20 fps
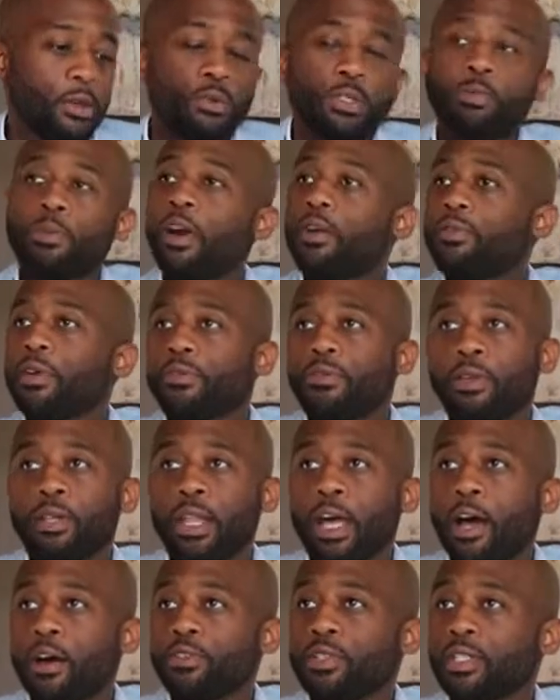It was perfect for
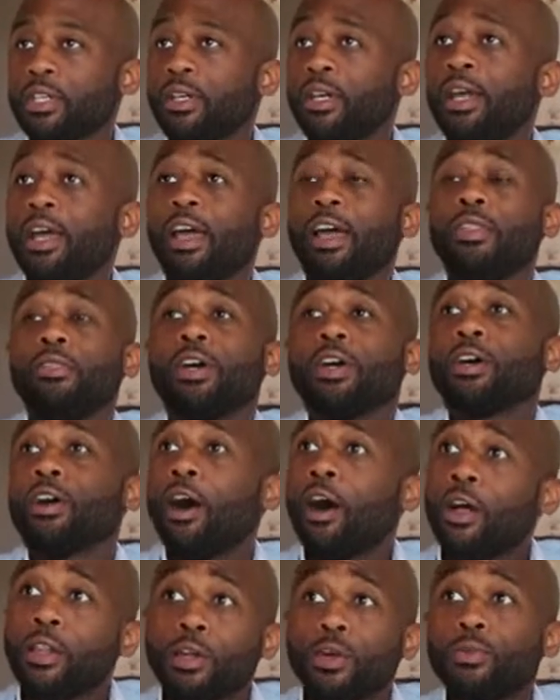lounging, and the
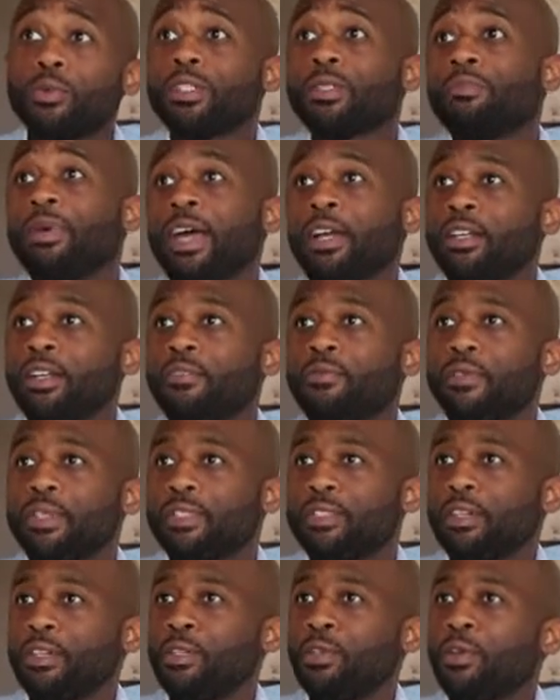color was
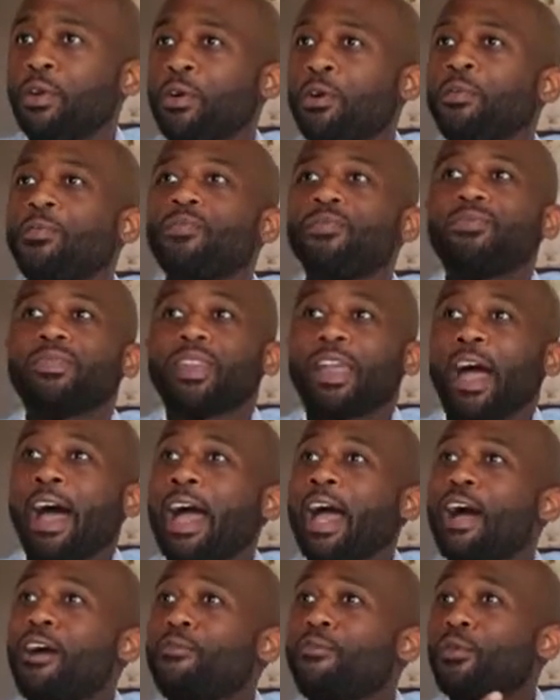magnificent. You know, I
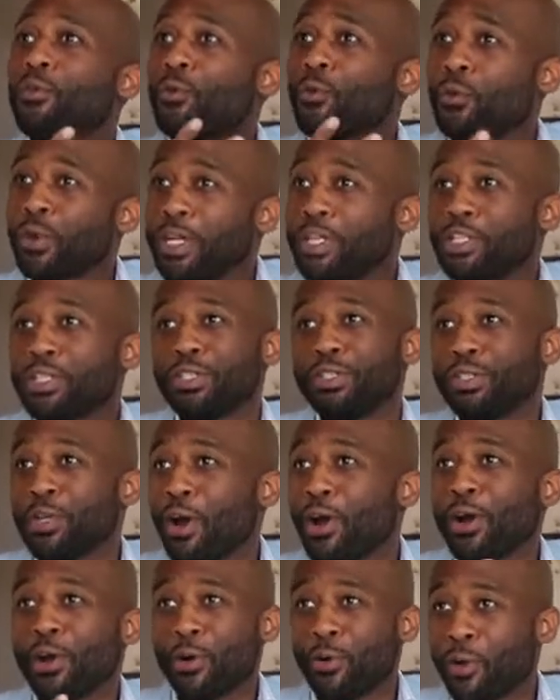have rich
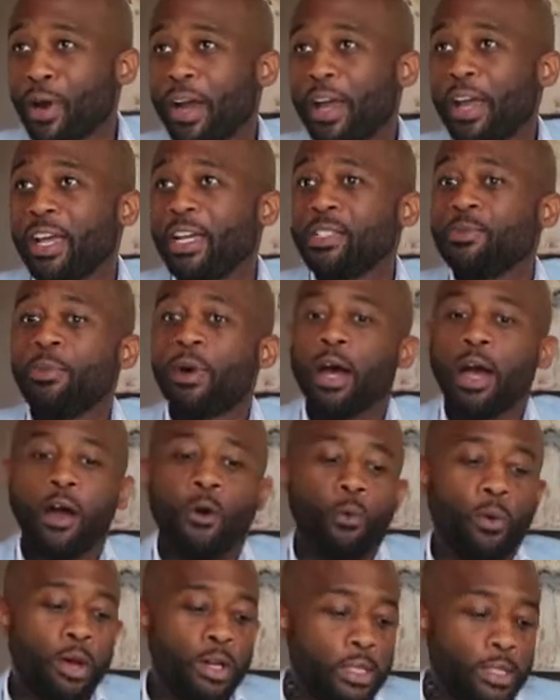dark grays, but I
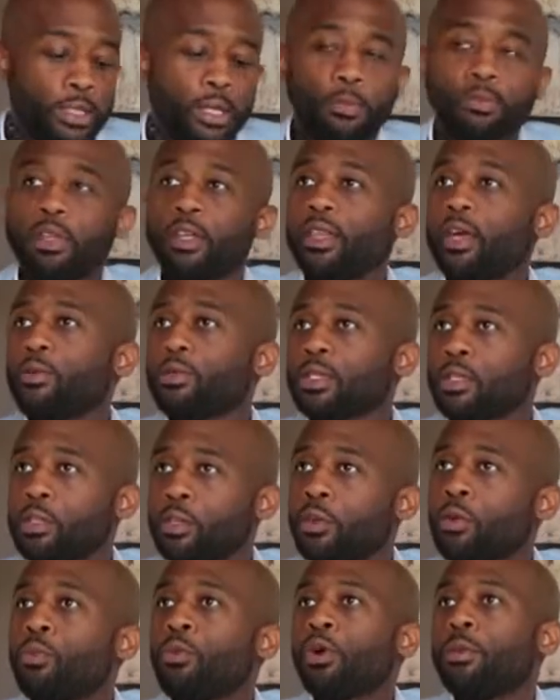wanted something that was a
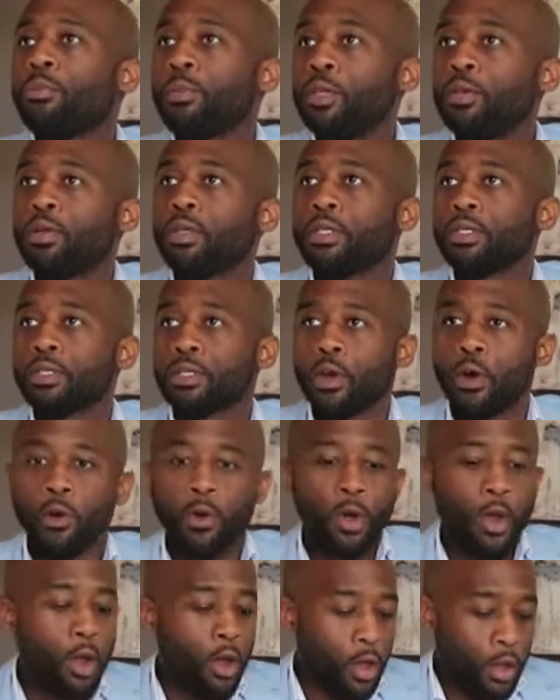little more muted. So,
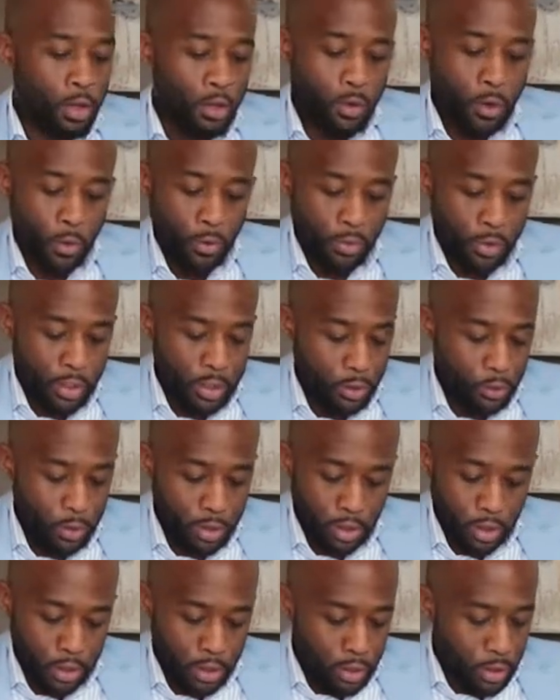you know, this was
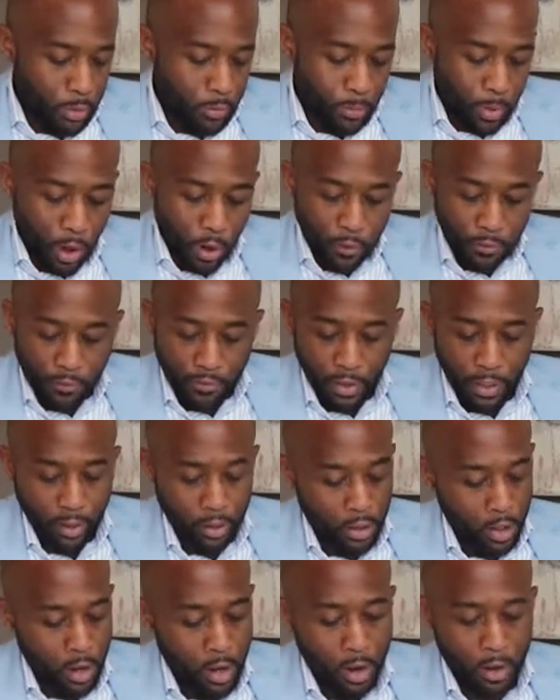just the perfect,
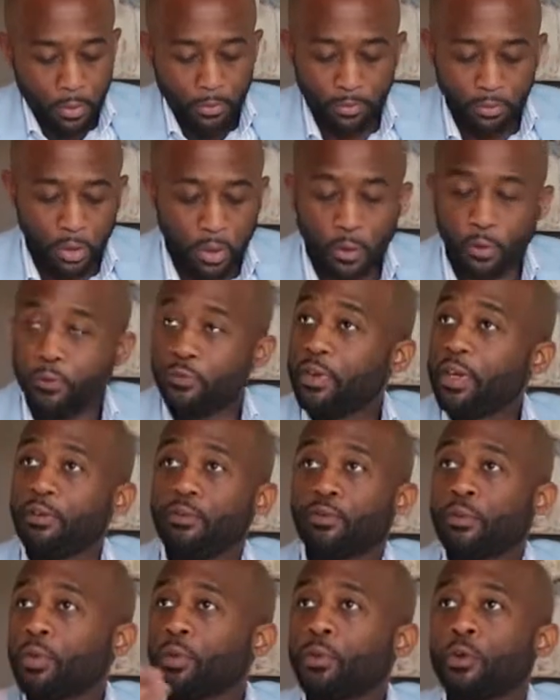fit
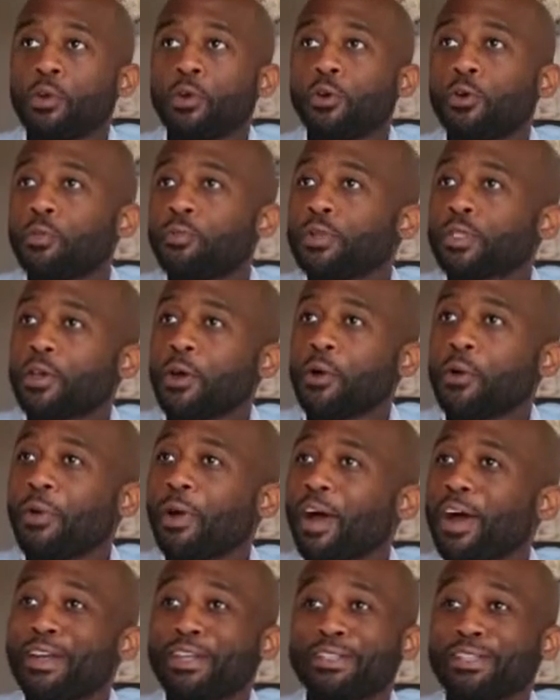for the room. So
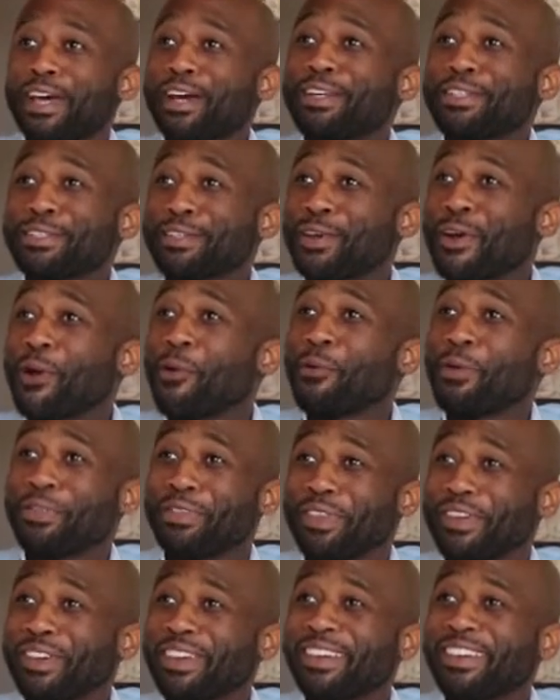I decided to go
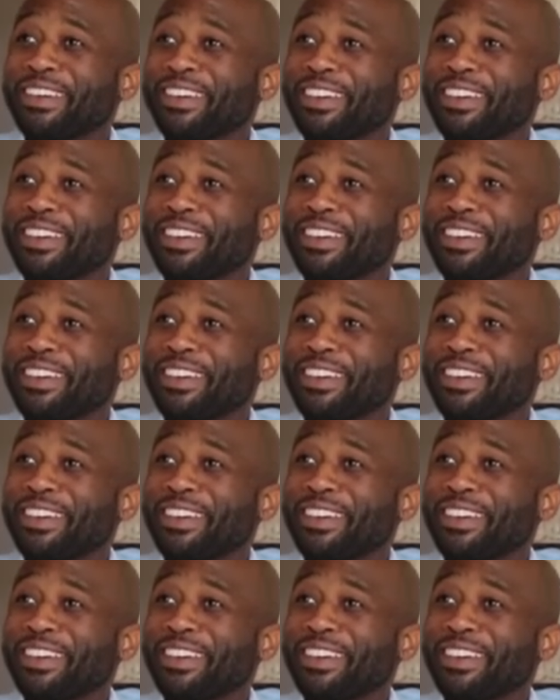with it.